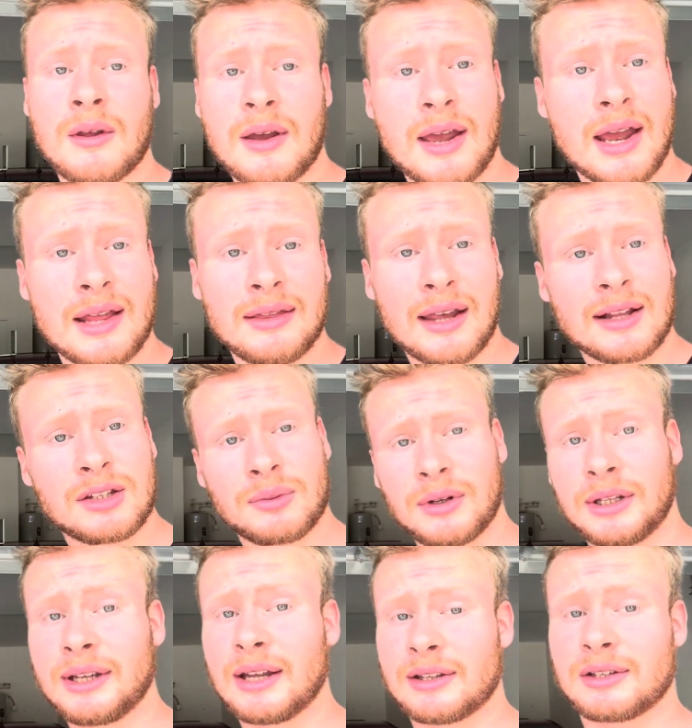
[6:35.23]
And that's
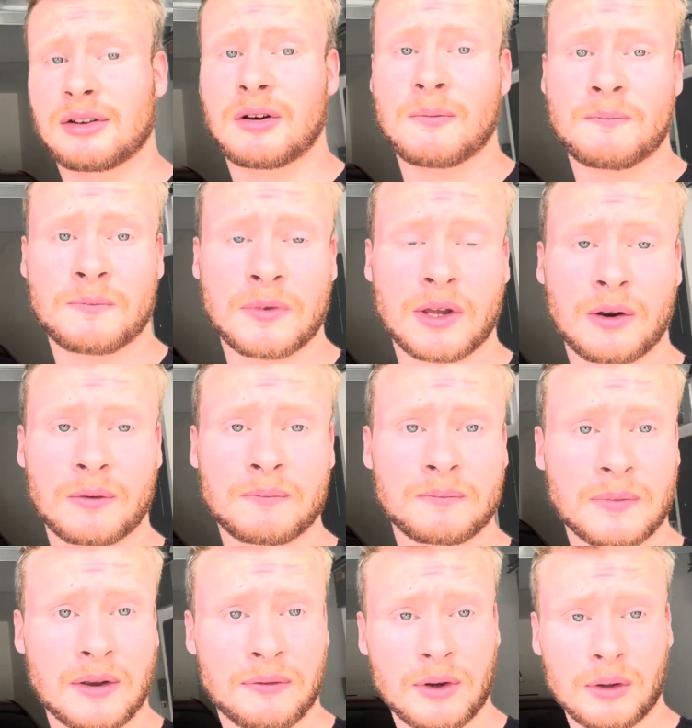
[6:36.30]
really it. So, you know,
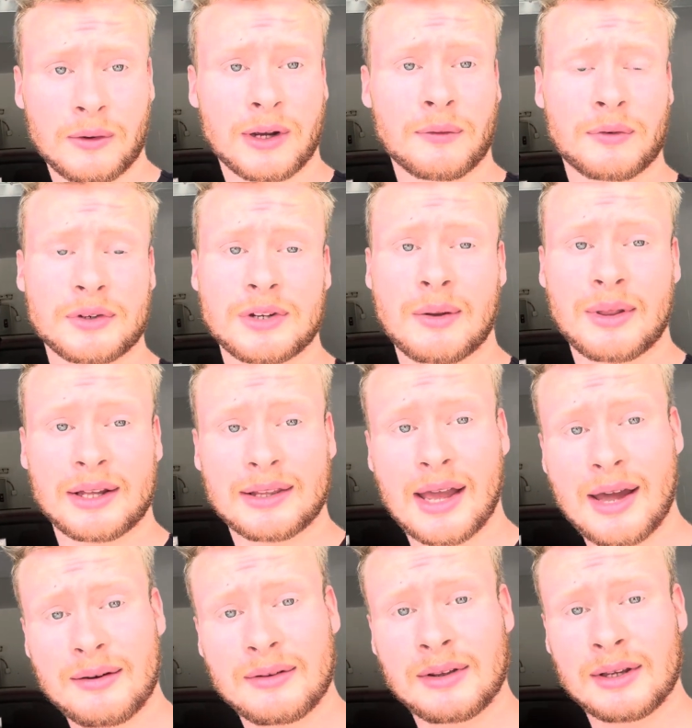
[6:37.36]
if you're looking for something like
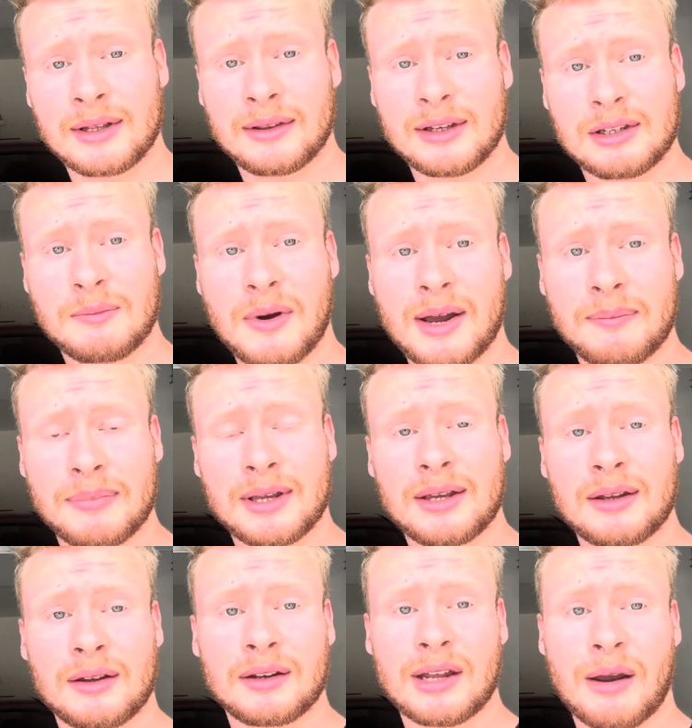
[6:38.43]
that, this might be
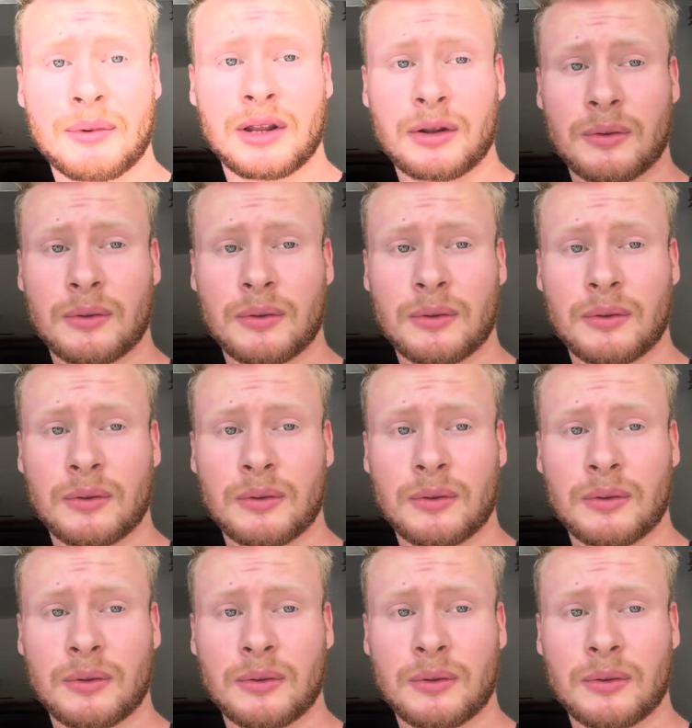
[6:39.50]
a diamond in the